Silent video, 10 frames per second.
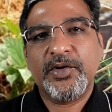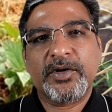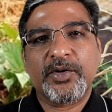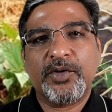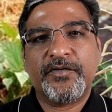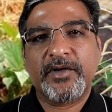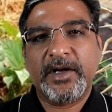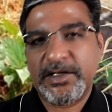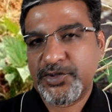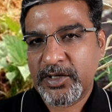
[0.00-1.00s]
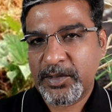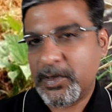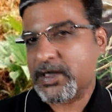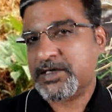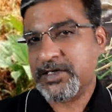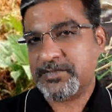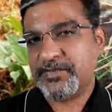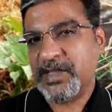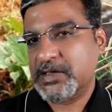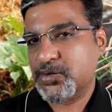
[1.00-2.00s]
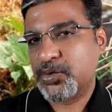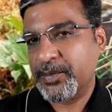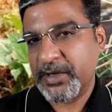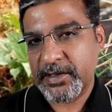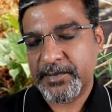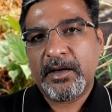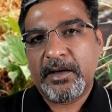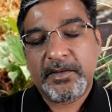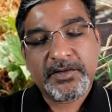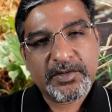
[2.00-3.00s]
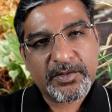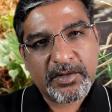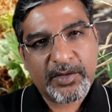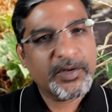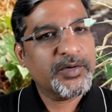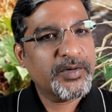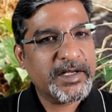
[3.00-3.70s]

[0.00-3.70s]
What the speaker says: you can go for natural mulching. That's one method. So, how do you do